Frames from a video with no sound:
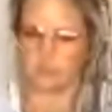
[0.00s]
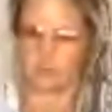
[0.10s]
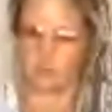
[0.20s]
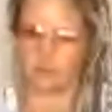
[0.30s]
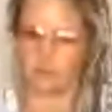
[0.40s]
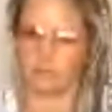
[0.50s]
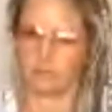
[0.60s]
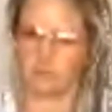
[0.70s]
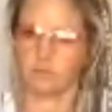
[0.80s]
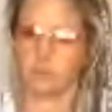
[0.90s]

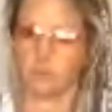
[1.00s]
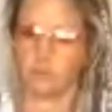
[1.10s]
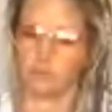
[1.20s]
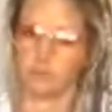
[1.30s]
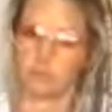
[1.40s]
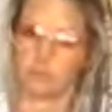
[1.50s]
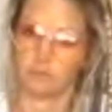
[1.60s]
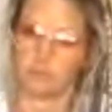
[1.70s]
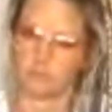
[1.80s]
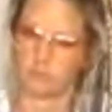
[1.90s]

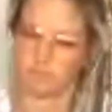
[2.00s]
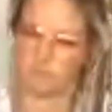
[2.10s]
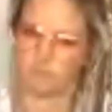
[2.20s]
(not speaking)